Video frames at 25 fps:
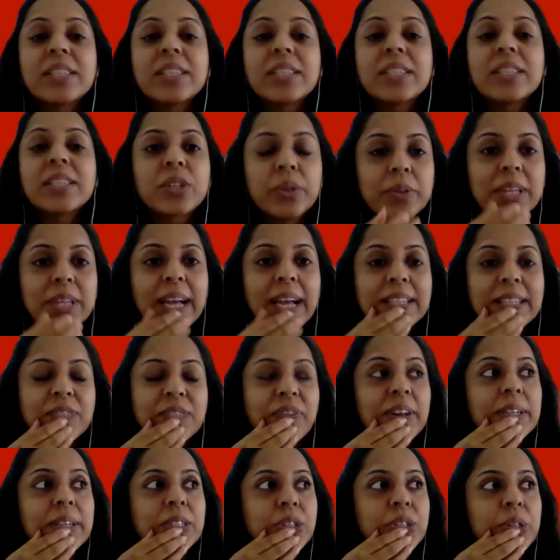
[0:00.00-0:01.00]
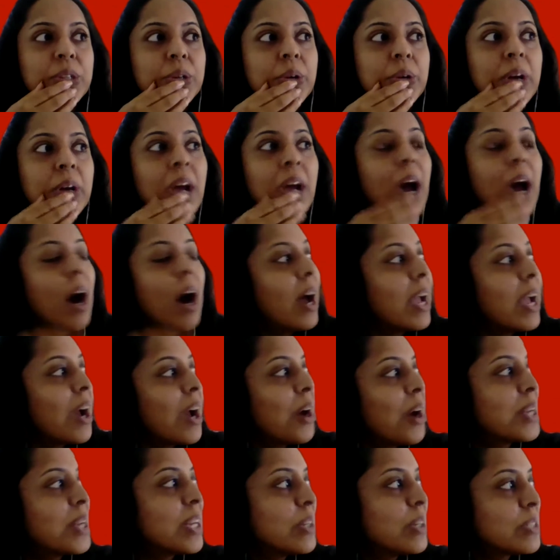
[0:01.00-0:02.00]
true. That's very true.
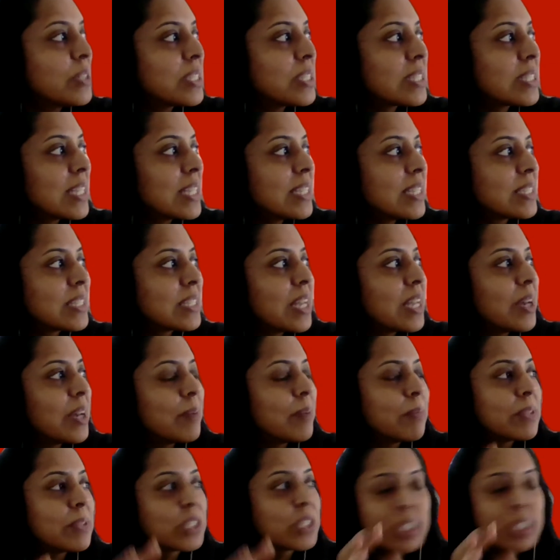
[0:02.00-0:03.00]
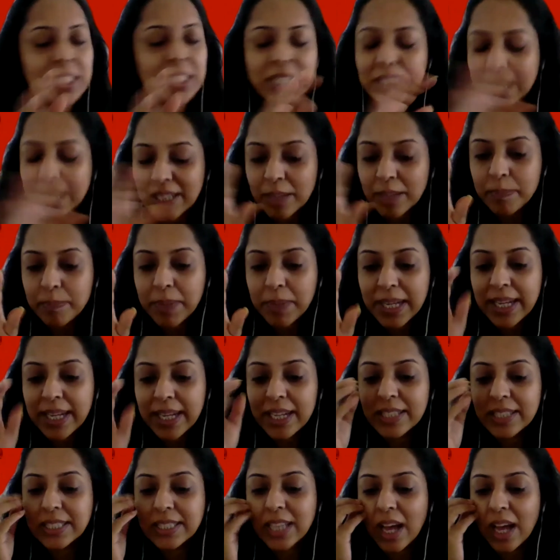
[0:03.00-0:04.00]
I noticed this, just as a complete
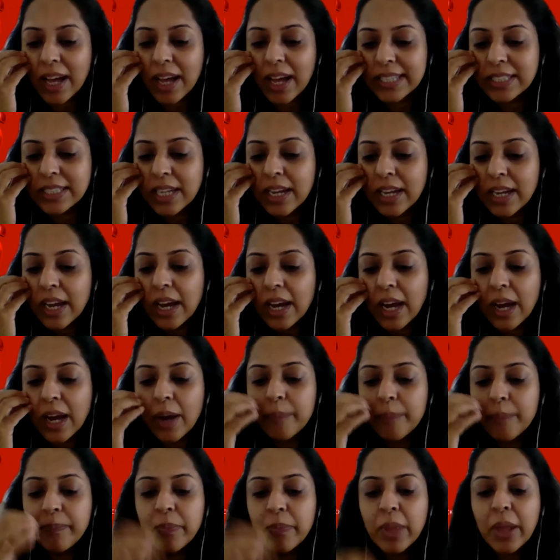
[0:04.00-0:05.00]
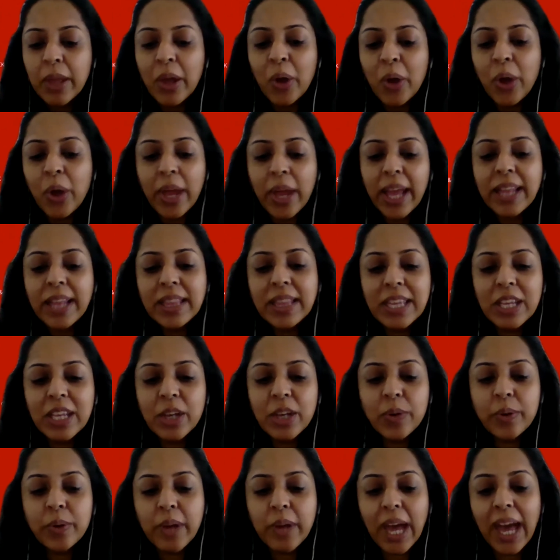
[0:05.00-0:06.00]
aside. In
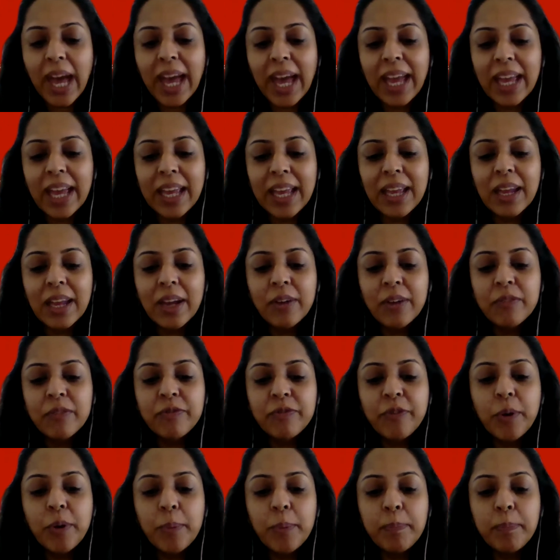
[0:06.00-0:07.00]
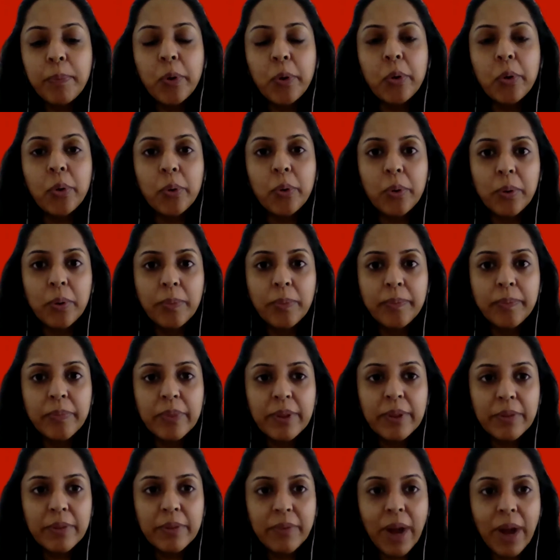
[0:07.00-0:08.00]
the UK, football,
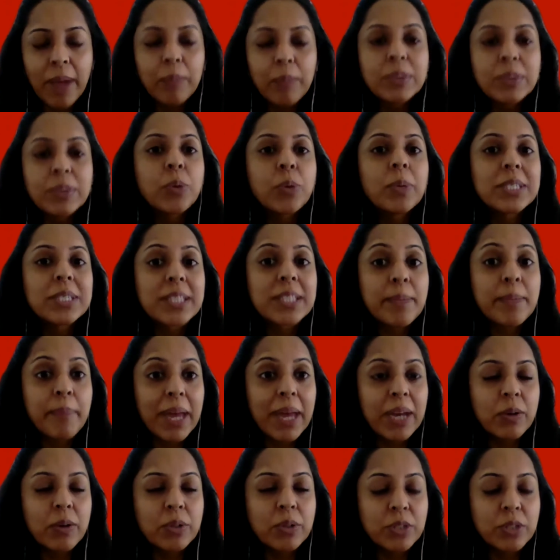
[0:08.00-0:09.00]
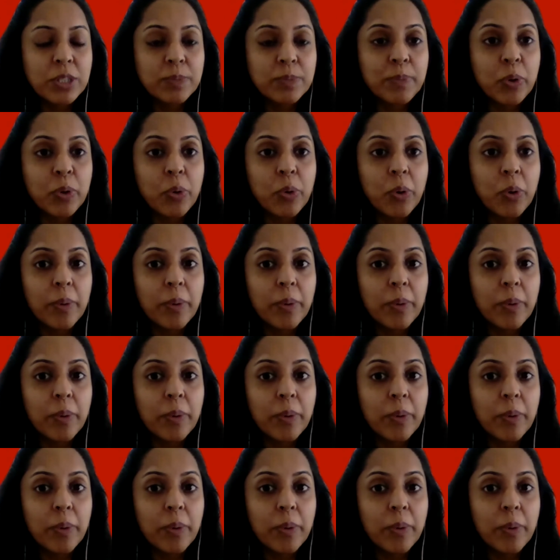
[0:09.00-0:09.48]
right, was always the male sport.